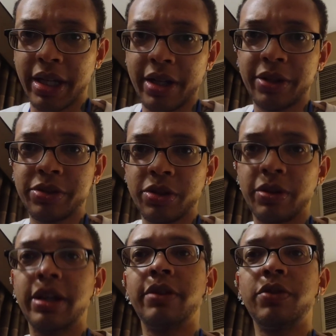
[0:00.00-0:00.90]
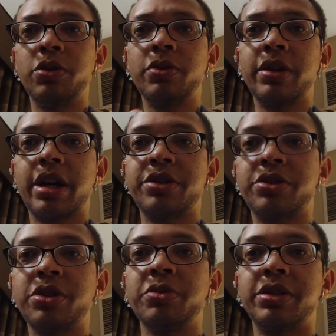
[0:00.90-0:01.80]
and also, if you are not
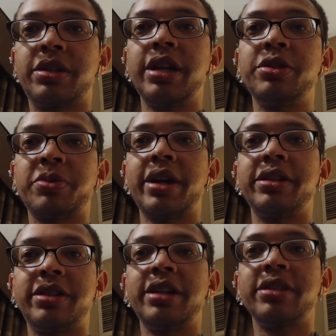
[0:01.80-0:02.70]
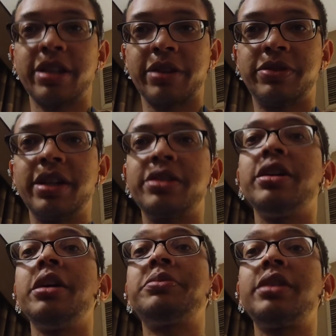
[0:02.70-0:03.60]
sure what stage right, stage left, stage
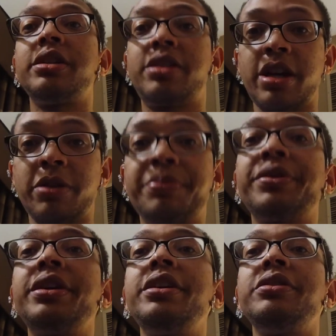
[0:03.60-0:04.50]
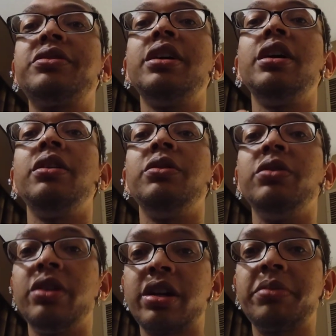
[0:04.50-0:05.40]
up, stage down, please
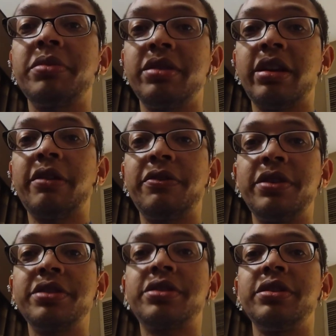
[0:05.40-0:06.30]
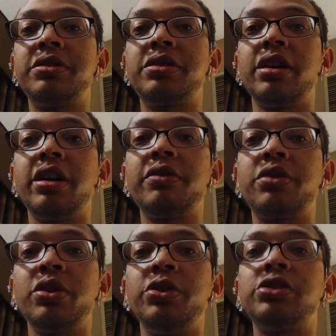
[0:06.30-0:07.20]
look up the definitions
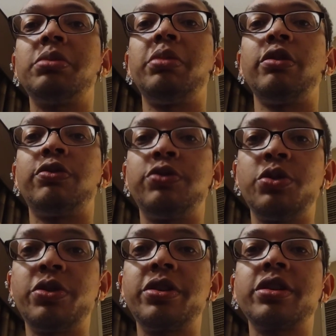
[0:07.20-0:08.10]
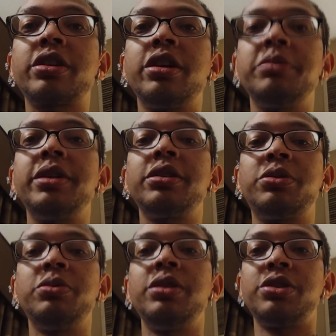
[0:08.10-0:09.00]
of those before coming
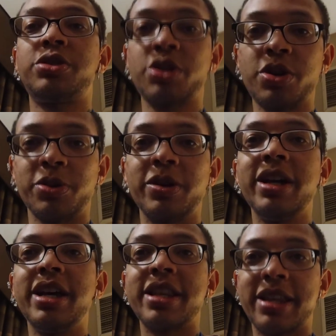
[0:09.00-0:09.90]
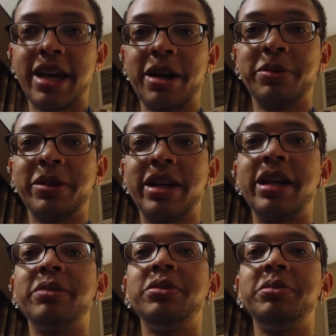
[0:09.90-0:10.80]
to this show. That
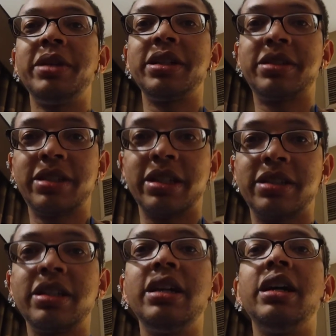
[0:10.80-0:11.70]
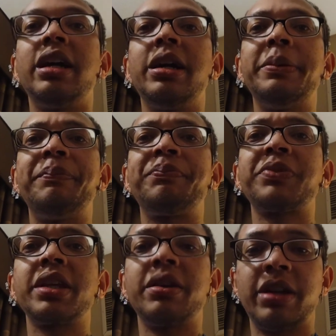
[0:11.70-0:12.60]
way it will make sense.
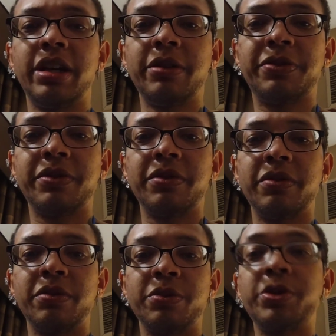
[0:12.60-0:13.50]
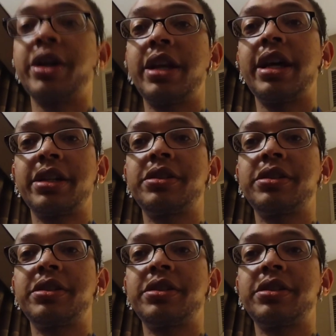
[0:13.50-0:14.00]
If Rhett